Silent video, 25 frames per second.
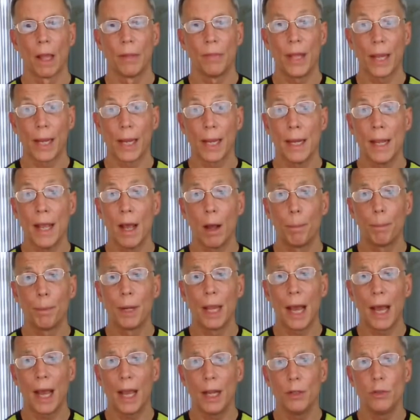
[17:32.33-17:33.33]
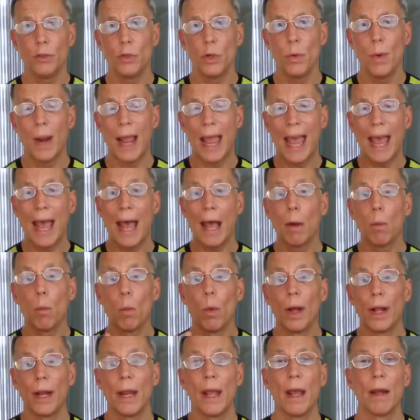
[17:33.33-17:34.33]
that can help guide you at
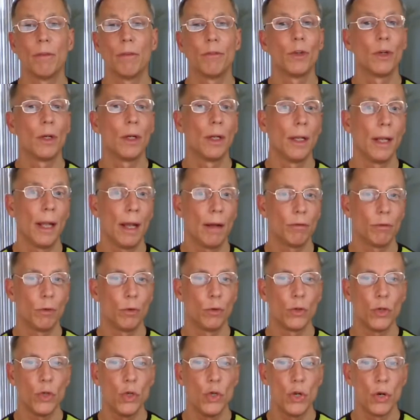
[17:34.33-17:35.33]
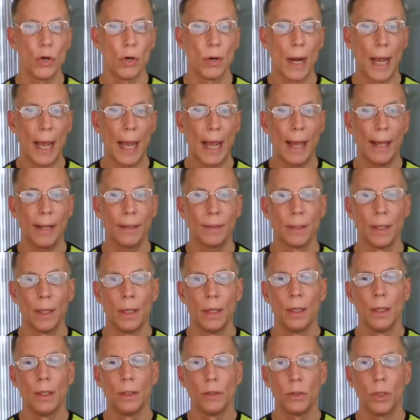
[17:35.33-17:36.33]
whatever level you're at
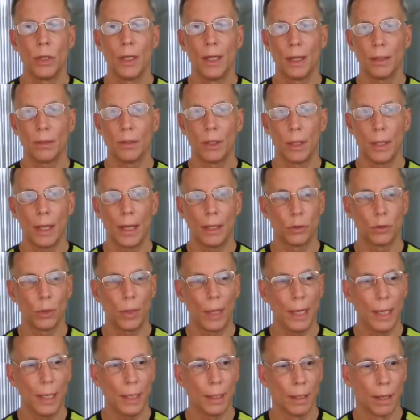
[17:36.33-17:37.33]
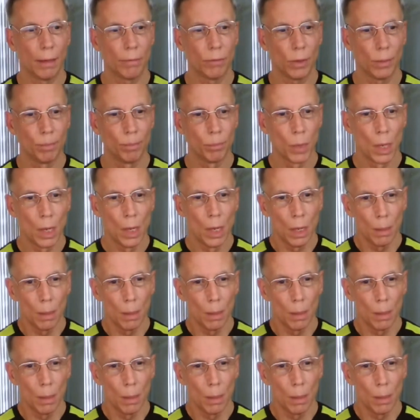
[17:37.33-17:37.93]
to get to that training level.